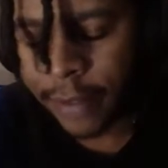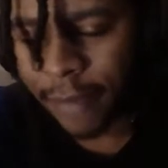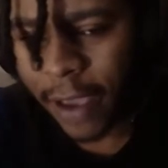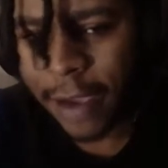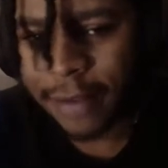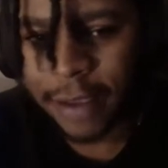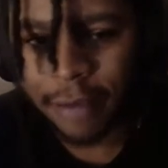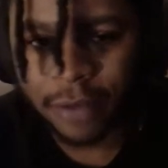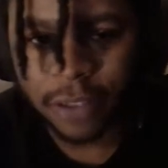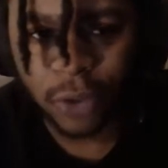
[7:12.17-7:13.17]
I had to
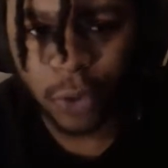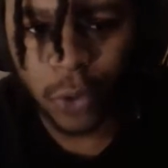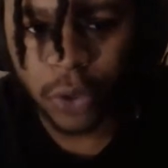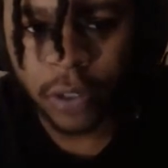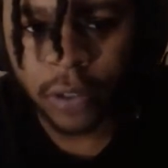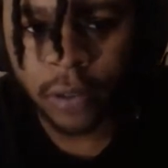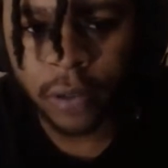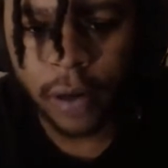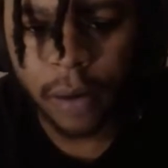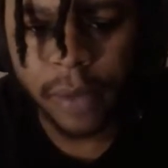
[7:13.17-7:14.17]
give it a score,
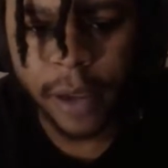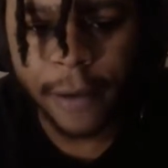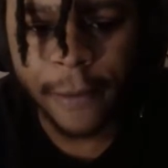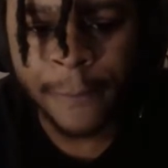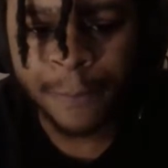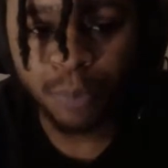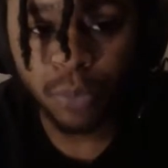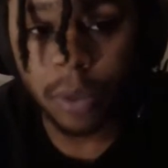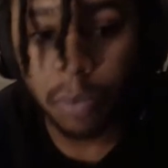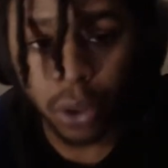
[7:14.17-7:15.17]
now
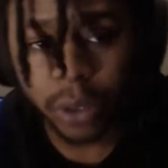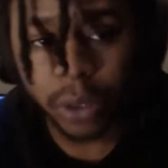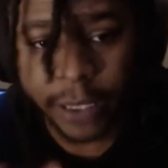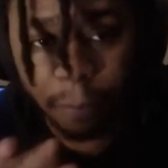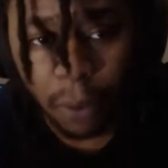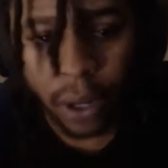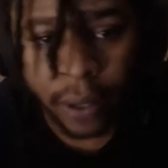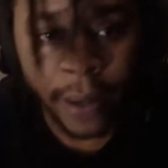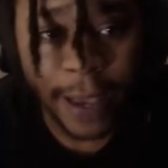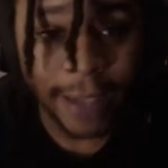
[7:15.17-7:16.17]
the multiplayer
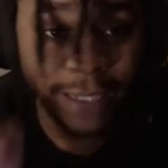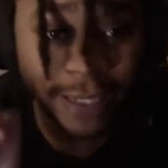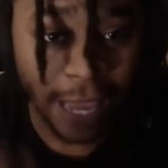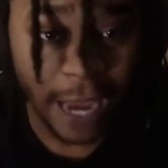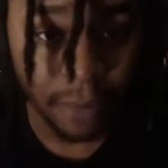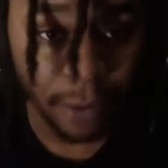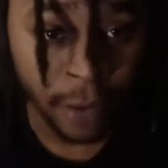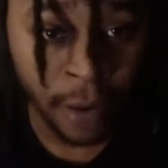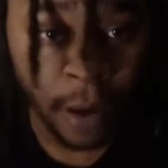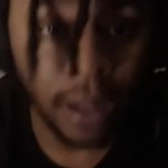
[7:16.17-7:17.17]
part as a gamer,
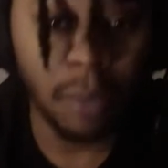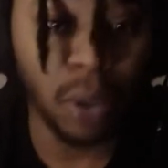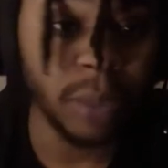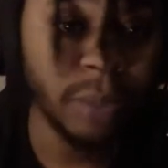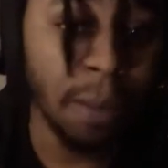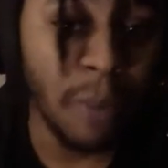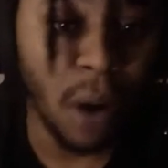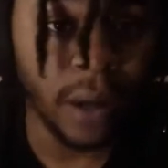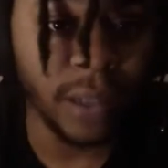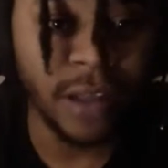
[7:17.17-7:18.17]
multiplayer
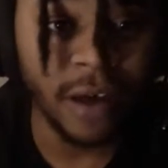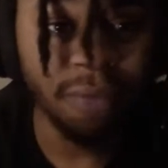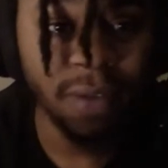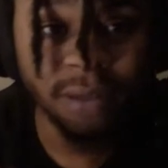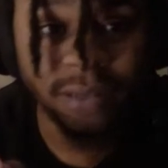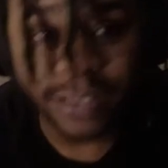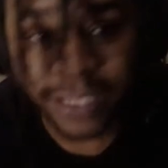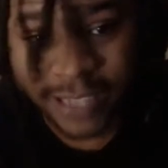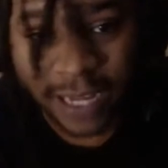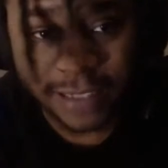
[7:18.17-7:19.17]
part is definitely a
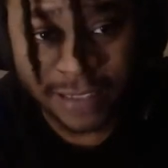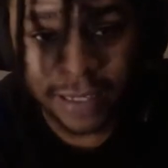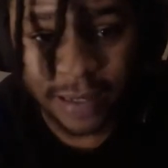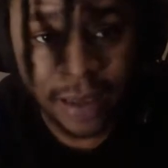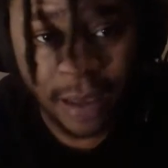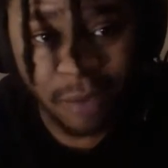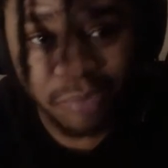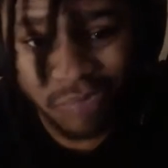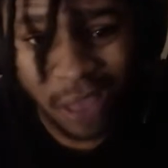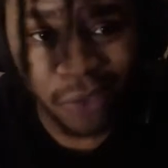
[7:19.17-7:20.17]
6 out of 10.
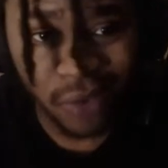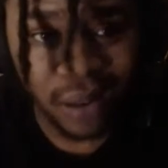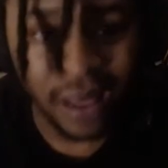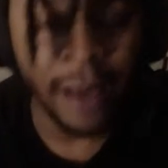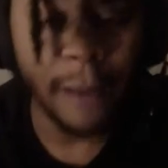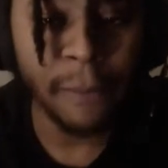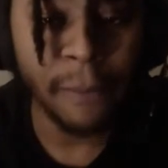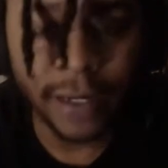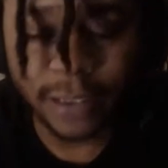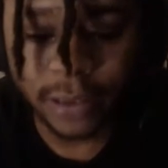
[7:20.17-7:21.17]
Not going to lie,
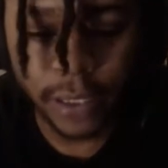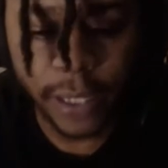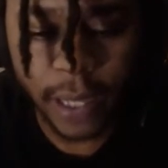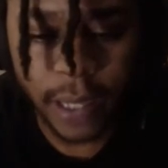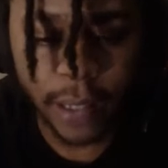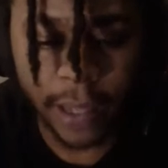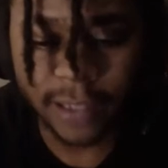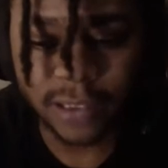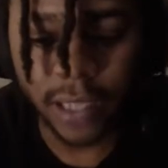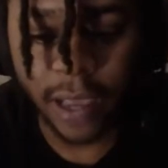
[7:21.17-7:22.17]
because like
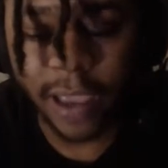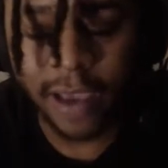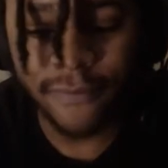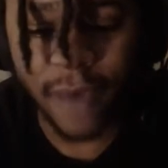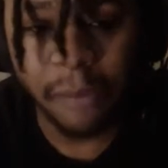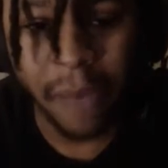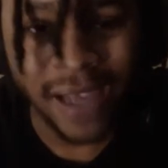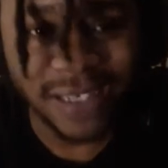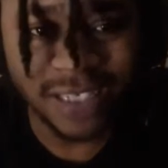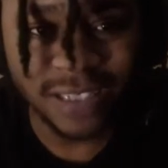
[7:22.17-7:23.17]
I said, I can't find
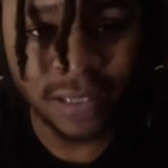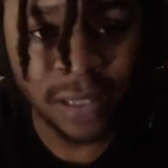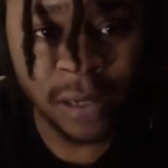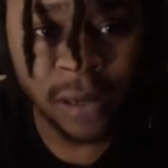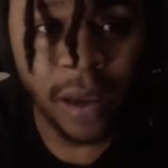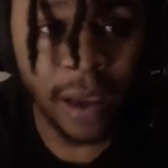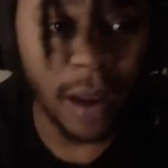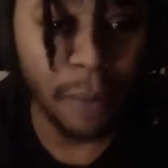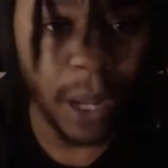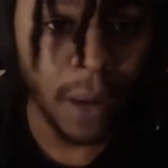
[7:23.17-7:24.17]
matches, and
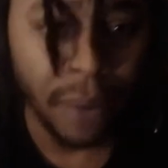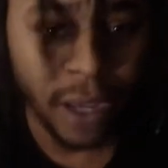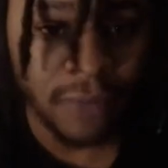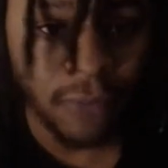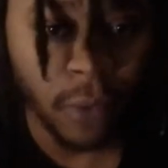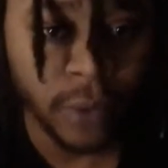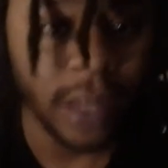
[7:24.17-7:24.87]
I'm playing on PS4.